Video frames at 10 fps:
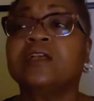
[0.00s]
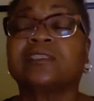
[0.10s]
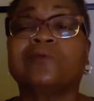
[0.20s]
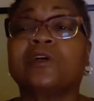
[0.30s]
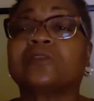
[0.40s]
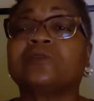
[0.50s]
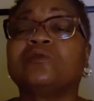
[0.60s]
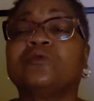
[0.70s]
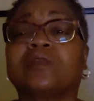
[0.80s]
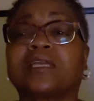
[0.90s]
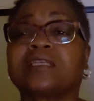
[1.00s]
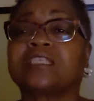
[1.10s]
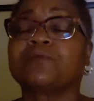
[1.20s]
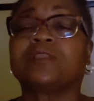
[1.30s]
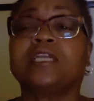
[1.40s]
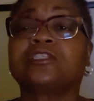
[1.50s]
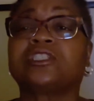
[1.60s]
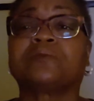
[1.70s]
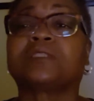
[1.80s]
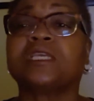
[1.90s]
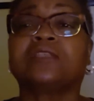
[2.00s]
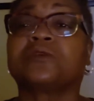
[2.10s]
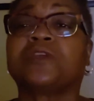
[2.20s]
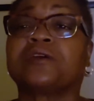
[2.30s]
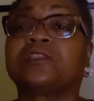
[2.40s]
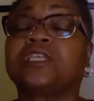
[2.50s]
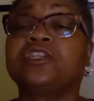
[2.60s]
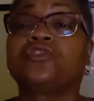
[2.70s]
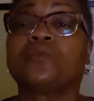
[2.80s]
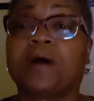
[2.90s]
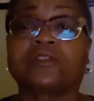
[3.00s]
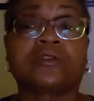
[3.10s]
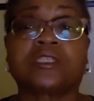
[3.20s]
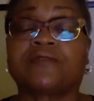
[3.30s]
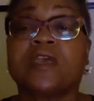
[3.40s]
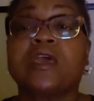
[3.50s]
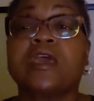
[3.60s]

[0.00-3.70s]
See, once, like I said, relationships, things are there to teach you about yourself.